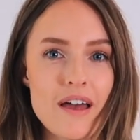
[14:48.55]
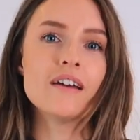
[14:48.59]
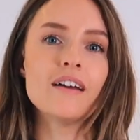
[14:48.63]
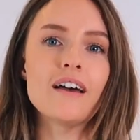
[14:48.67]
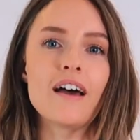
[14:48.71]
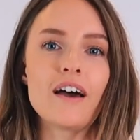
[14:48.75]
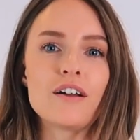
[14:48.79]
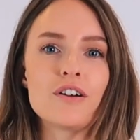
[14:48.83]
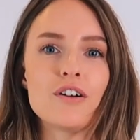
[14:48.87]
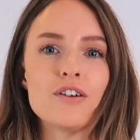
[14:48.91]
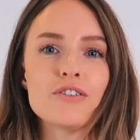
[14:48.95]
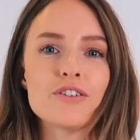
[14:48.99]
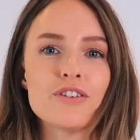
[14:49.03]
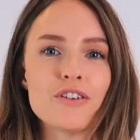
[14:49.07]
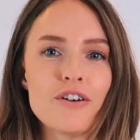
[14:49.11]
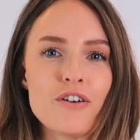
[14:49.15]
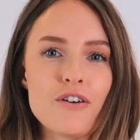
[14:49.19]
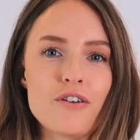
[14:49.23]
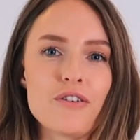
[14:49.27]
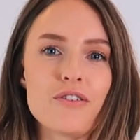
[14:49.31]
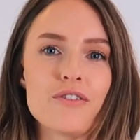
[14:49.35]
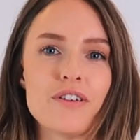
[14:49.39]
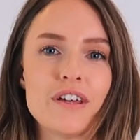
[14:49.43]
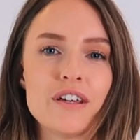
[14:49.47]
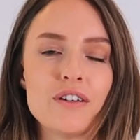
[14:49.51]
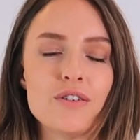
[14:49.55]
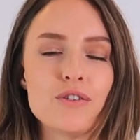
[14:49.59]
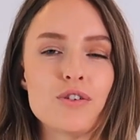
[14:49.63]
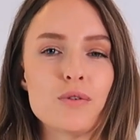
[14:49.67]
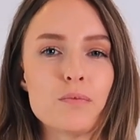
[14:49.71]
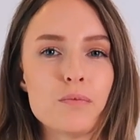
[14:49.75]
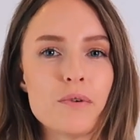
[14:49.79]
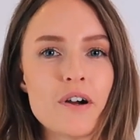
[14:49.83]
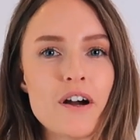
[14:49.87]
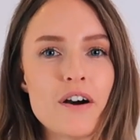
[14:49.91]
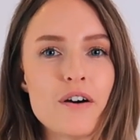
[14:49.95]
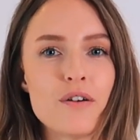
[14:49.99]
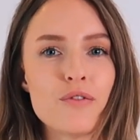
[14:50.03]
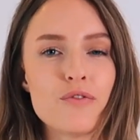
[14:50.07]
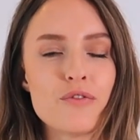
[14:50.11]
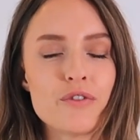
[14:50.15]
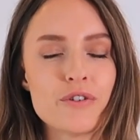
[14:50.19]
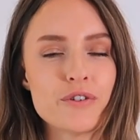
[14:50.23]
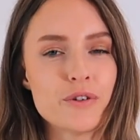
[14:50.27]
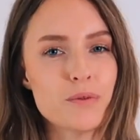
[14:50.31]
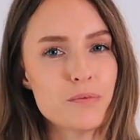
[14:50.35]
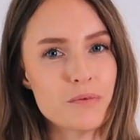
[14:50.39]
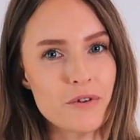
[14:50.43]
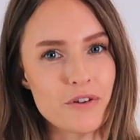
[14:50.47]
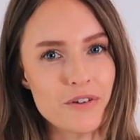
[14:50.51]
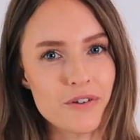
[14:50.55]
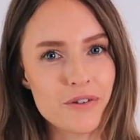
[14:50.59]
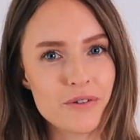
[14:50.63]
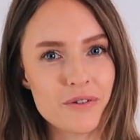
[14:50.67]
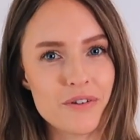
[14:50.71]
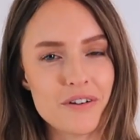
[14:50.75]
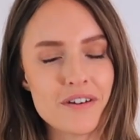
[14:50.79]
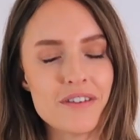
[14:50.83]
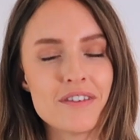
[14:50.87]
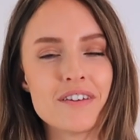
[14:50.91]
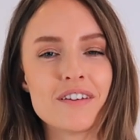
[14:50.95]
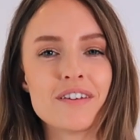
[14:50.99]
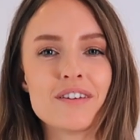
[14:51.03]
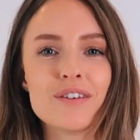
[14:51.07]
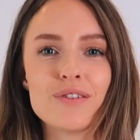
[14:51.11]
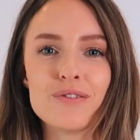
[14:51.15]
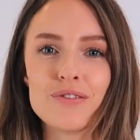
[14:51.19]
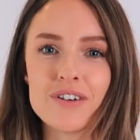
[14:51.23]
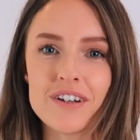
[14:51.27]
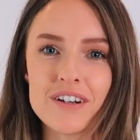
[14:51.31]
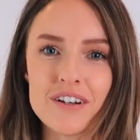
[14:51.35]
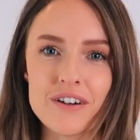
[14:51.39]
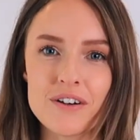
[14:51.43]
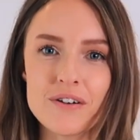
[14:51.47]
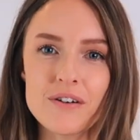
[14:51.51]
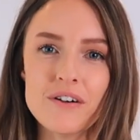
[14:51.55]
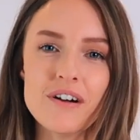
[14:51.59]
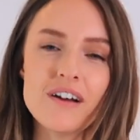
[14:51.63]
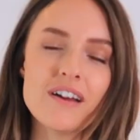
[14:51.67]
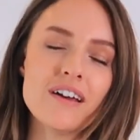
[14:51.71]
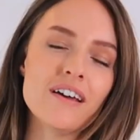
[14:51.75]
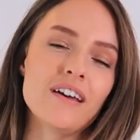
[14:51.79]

And also thank you Sprout for sponsoring this video.